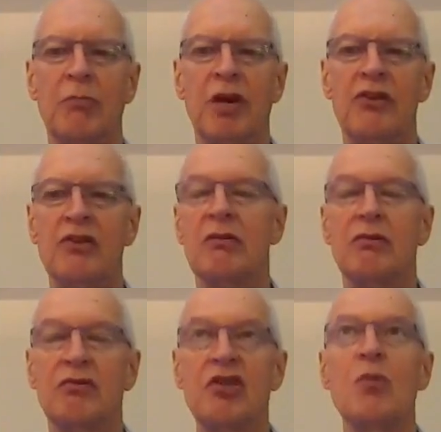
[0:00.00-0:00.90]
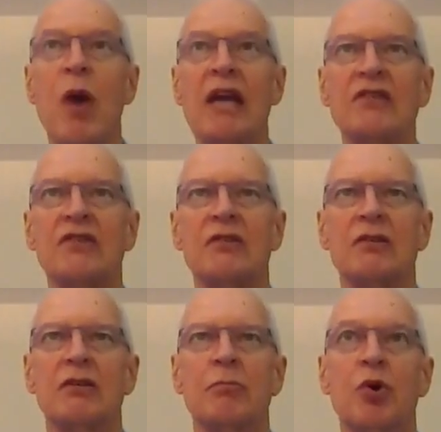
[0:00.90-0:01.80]
but GWAS
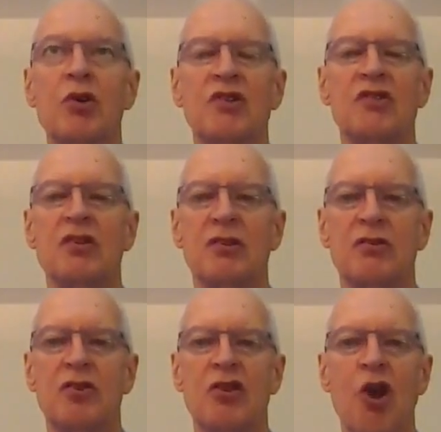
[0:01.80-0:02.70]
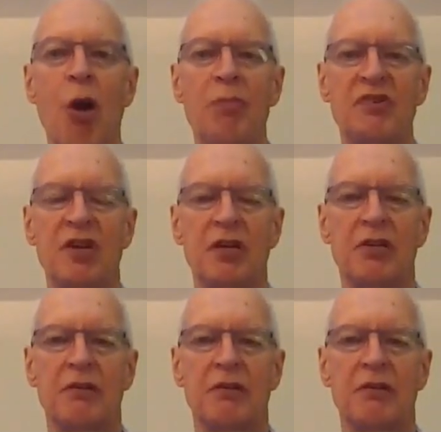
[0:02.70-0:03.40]
points to the opposite.